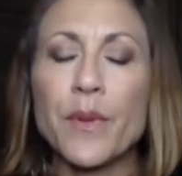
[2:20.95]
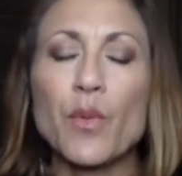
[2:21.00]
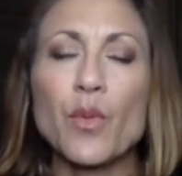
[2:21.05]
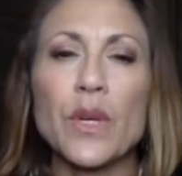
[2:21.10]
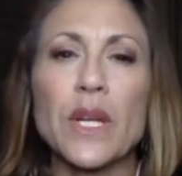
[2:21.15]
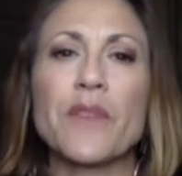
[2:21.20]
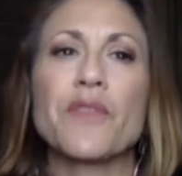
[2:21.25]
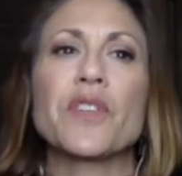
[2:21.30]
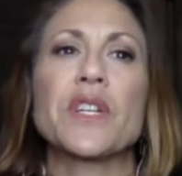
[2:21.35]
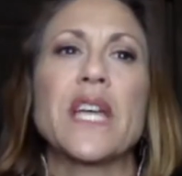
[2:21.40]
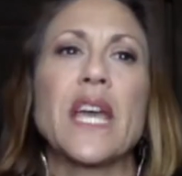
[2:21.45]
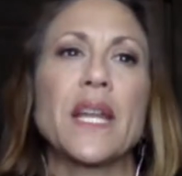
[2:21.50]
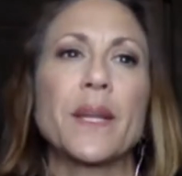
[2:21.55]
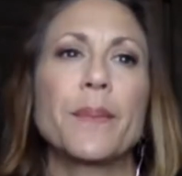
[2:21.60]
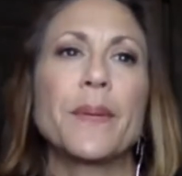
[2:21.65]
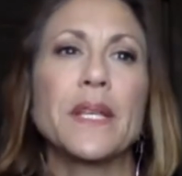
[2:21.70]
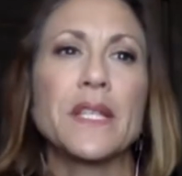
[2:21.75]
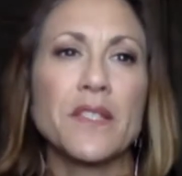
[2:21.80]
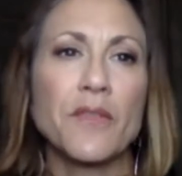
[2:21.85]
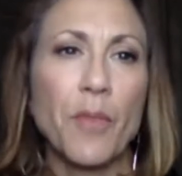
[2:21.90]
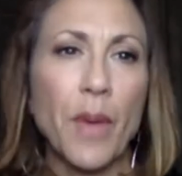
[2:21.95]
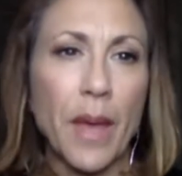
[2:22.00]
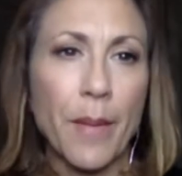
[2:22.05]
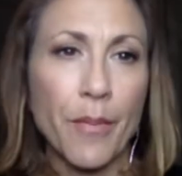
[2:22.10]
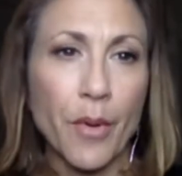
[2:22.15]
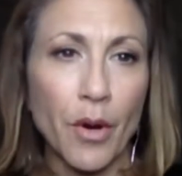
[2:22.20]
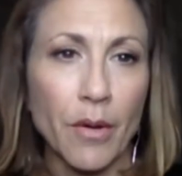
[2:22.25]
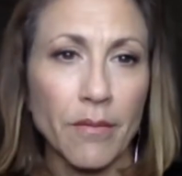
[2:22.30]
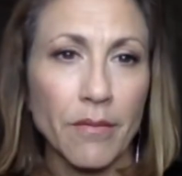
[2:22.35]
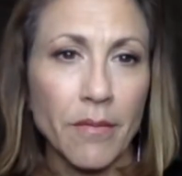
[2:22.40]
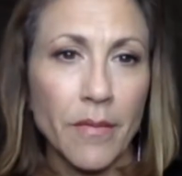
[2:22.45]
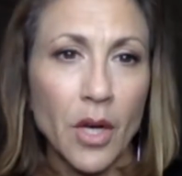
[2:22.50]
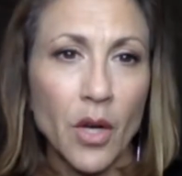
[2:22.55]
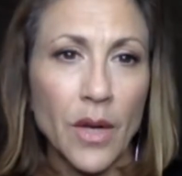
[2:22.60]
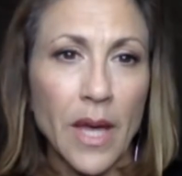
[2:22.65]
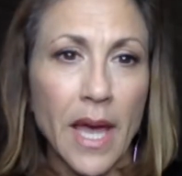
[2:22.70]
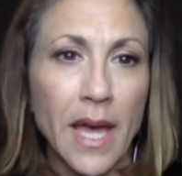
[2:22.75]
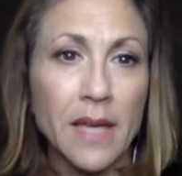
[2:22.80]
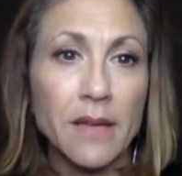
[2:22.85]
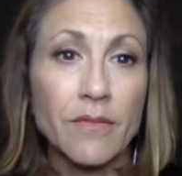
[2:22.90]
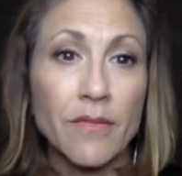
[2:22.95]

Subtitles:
whatever, get a piece of paper, okay?